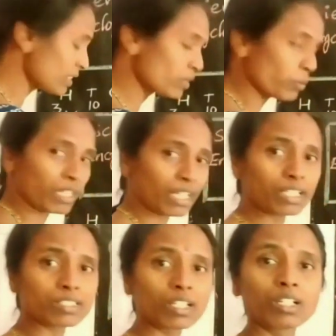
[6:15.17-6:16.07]
place.
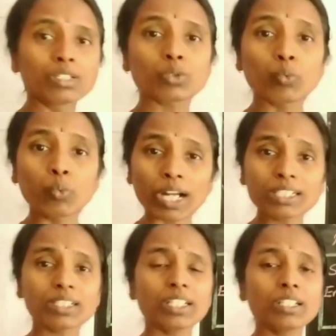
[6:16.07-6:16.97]
So
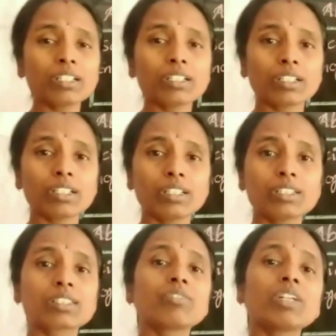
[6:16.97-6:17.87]
110 is
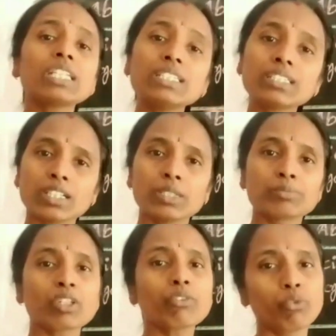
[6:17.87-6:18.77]
given in terms
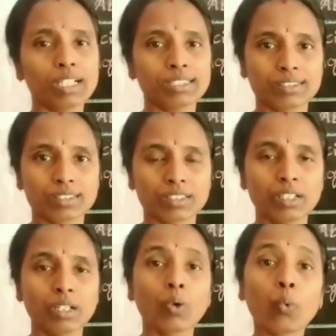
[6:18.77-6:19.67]
of ones.
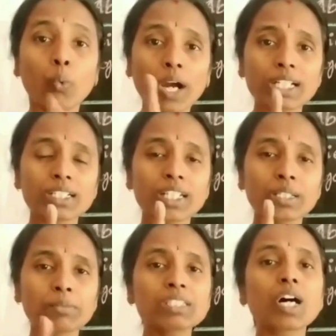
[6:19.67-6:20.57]
110
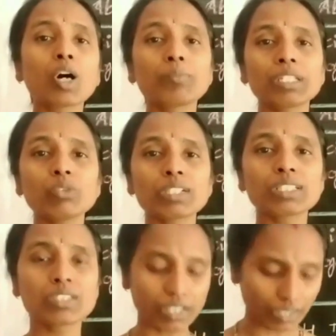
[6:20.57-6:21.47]
means how many ones
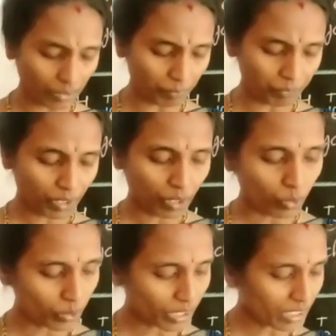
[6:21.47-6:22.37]
children? Look
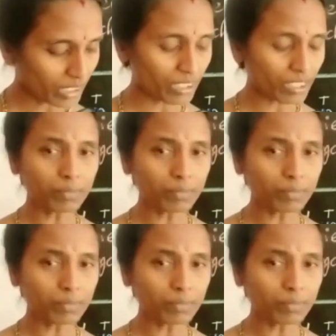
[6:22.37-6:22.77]
at here.